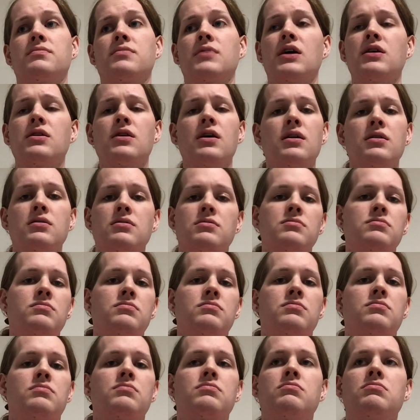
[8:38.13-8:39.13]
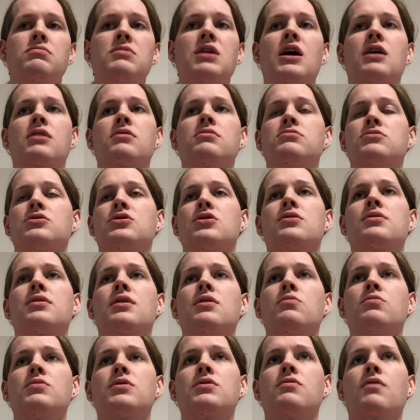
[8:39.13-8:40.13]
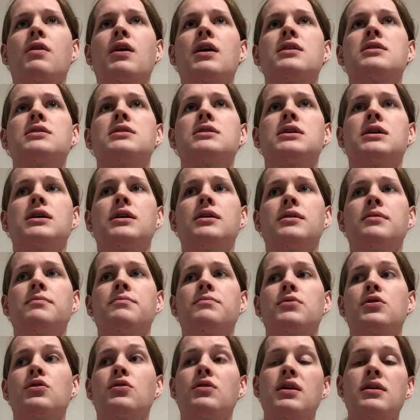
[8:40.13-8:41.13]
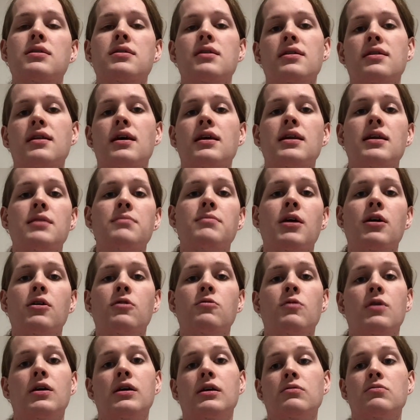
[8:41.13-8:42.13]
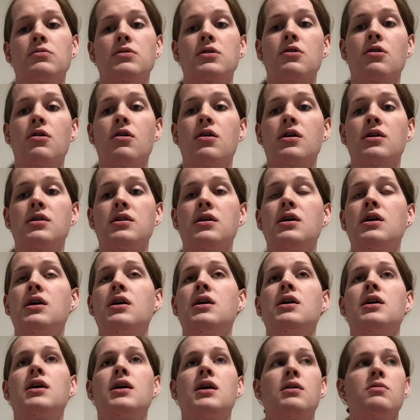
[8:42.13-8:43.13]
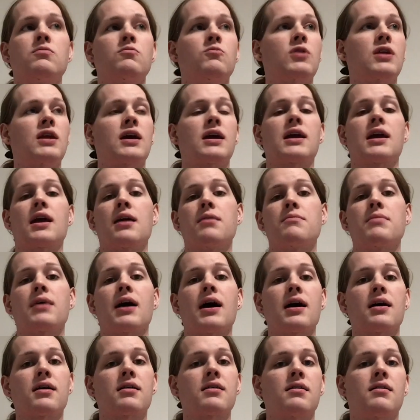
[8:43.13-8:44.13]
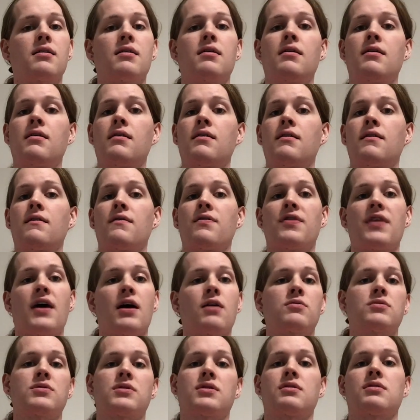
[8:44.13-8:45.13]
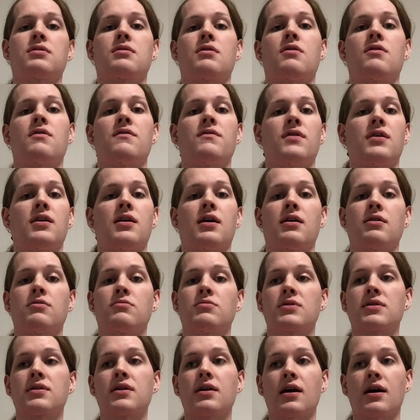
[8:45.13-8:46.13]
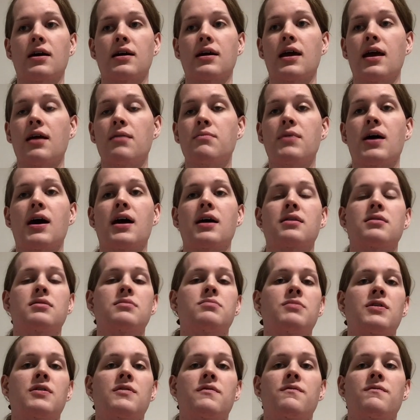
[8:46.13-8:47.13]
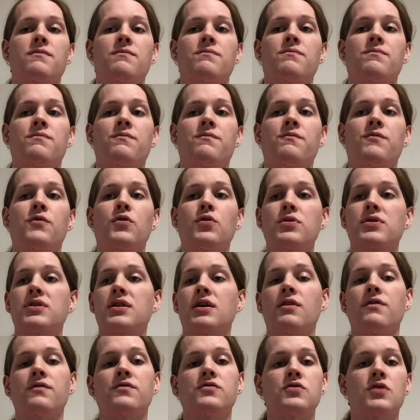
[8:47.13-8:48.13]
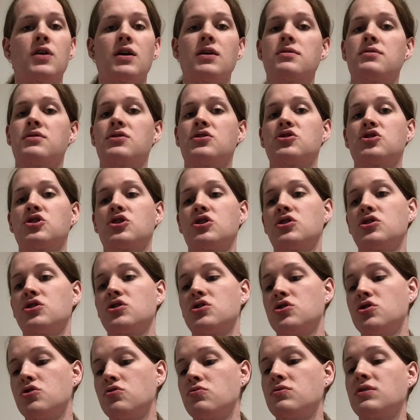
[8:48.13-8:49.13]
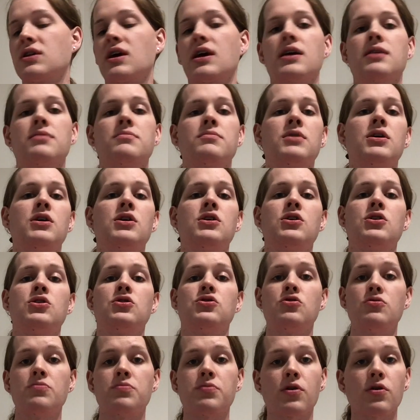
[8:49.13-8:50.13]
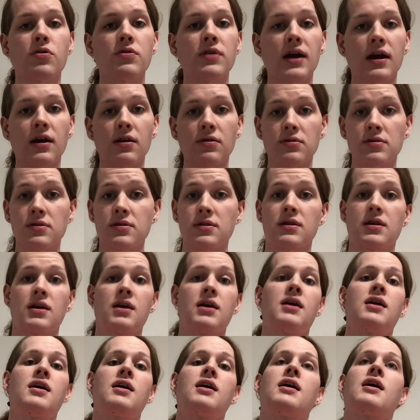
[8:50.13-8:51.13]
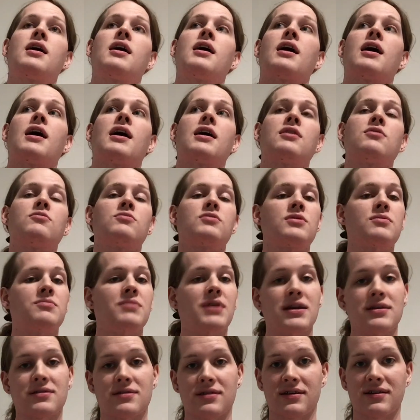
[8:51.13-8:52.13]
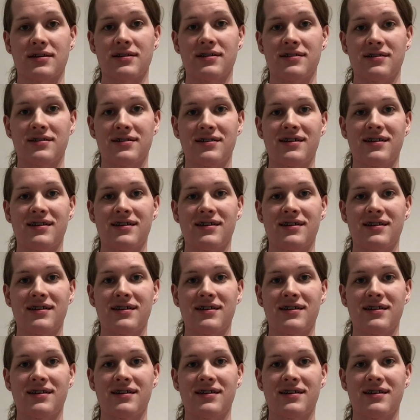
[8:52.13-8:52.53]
and yeah, just it was great. So they sent that email while I was gone, and when I came back, that was the start of it. I came back as my full self, transition, new name, new pronouns, and it was amazing.